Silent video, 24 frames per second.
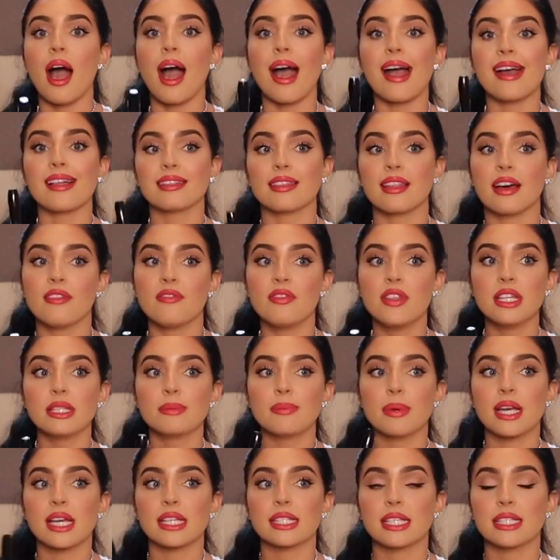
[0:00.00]
I love this
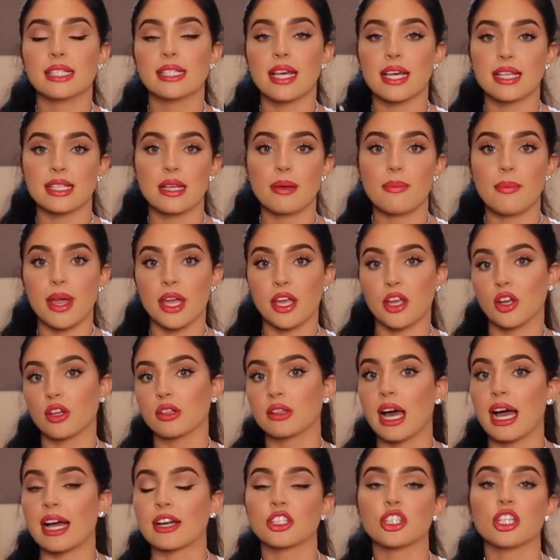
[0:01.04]
because it doesn't make your
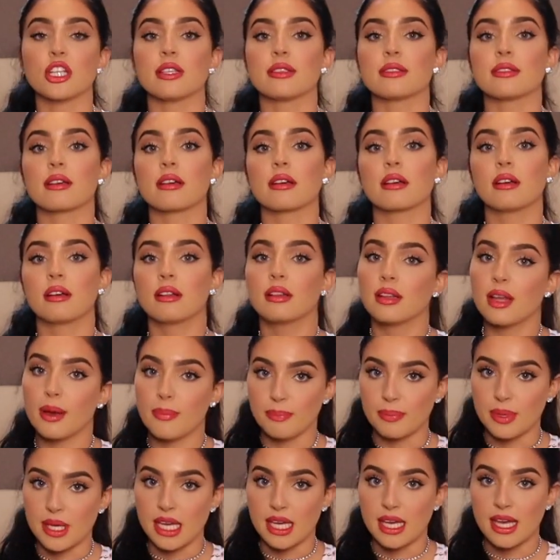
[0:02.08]
lashes
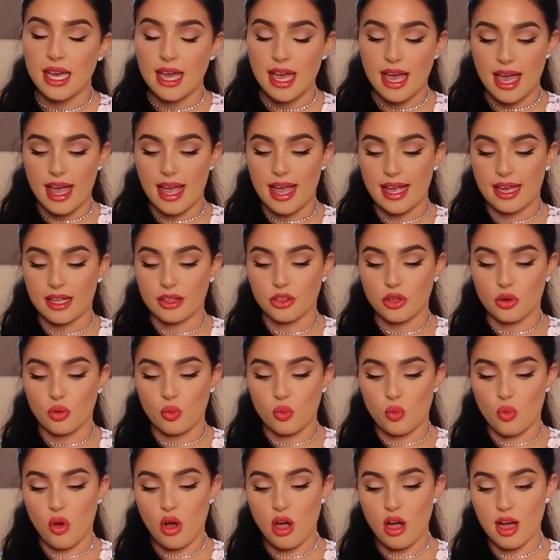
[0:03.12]
clumpy, and the
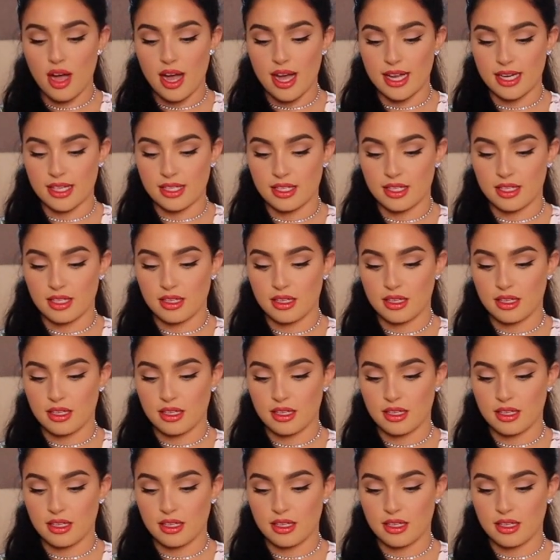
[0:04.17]
wand